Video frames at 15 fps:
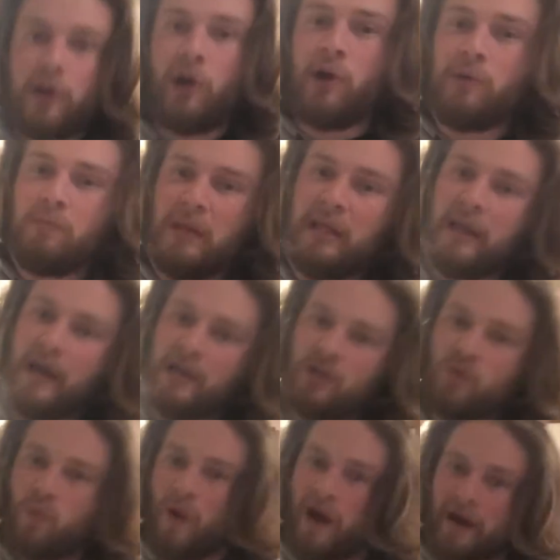Could be that you
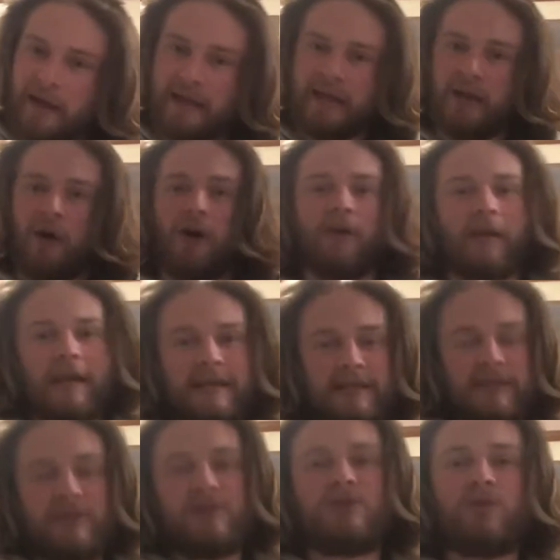want to get all A's
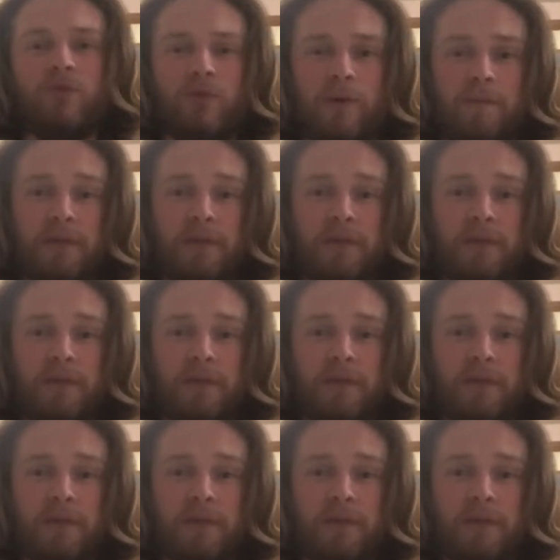in school.